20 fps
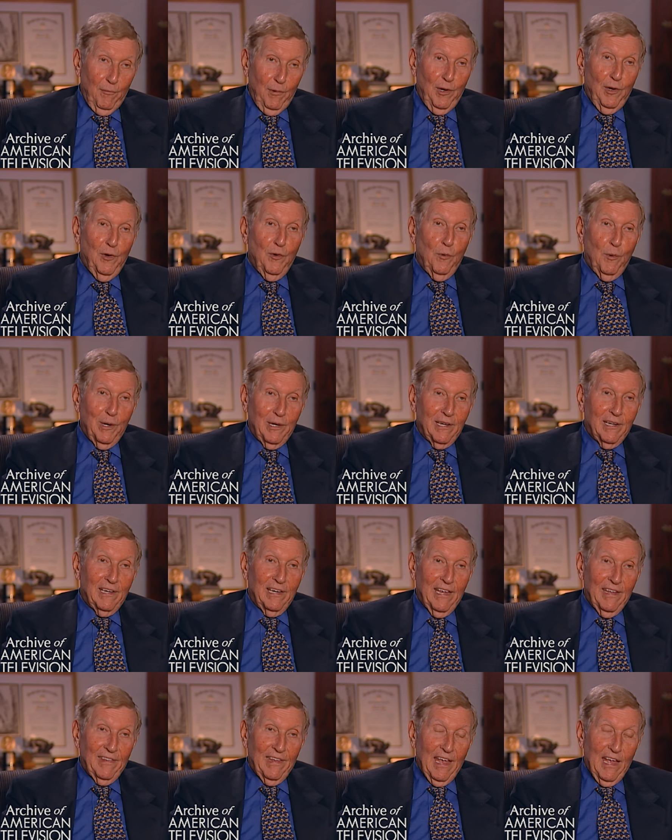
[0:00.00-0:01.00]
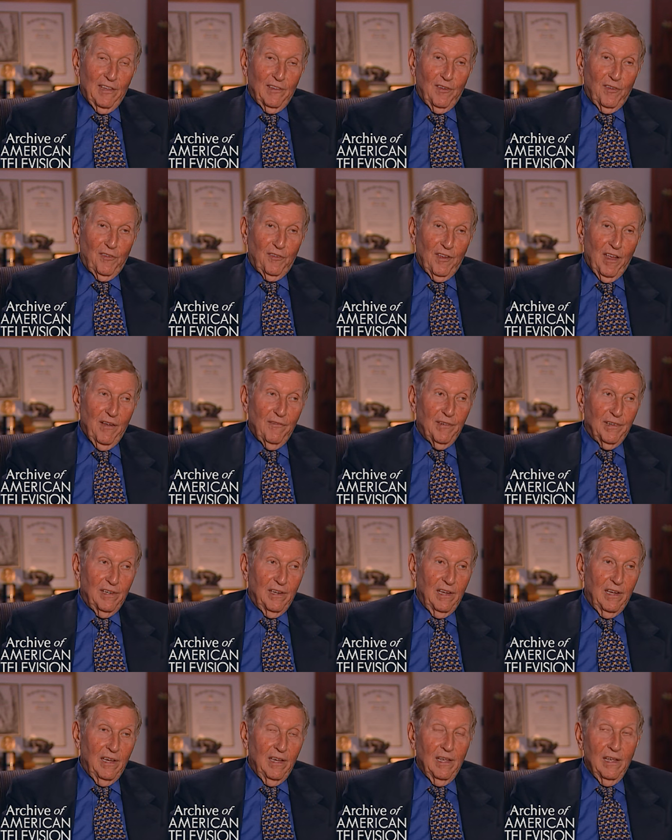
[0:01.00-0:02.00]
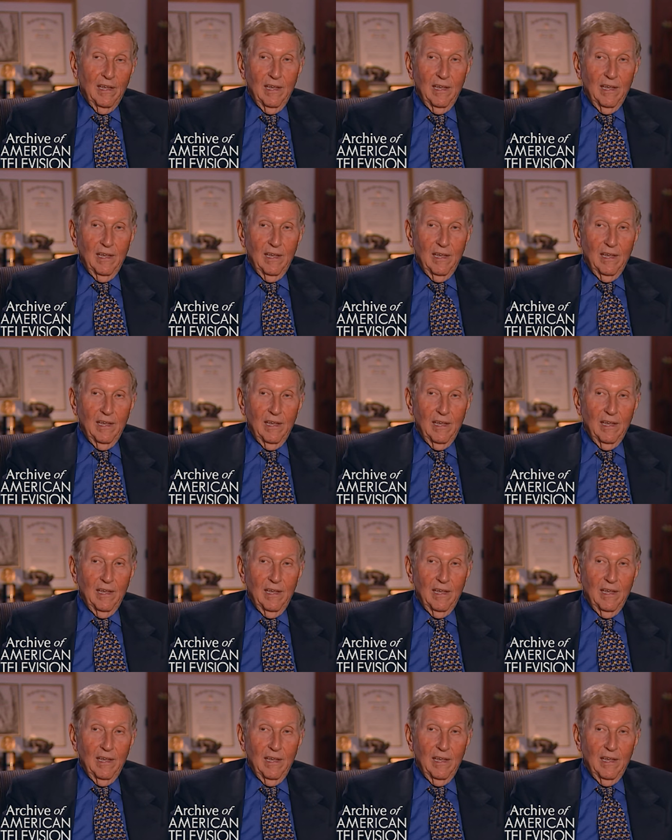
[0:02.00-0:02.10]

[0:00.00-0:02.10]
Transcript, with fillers: We knew we could get that to 70.